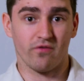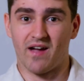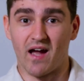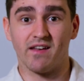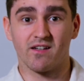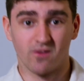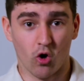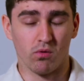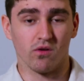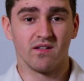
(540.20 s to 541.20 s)
of adding
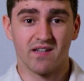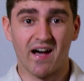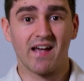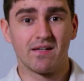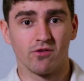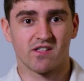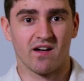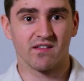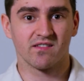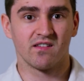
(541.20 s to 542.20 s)
global, high-level
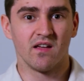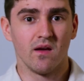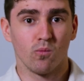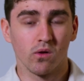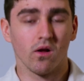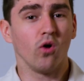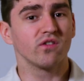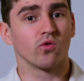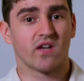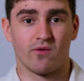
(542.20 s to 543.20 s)
tasks will
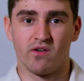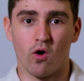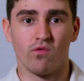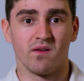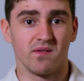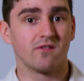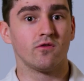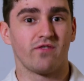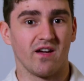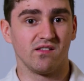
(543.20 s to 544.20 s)
also carry over into
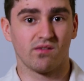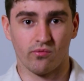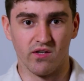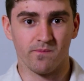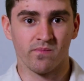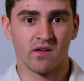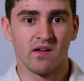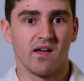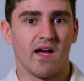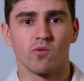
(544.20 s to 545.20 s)
phase 3
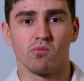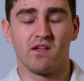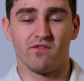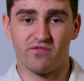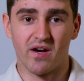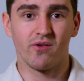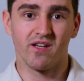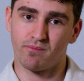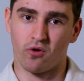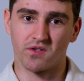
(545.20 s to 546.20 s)
and will be very
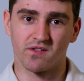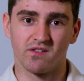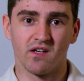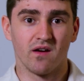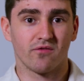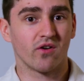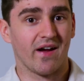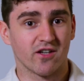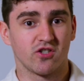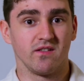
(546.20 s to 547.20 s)
important for
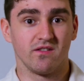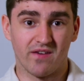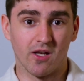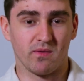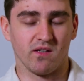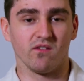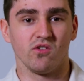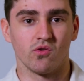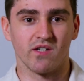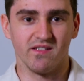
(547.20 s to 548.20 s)
actually developing
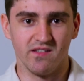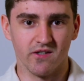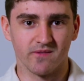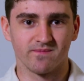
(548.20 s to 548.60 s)
your idea.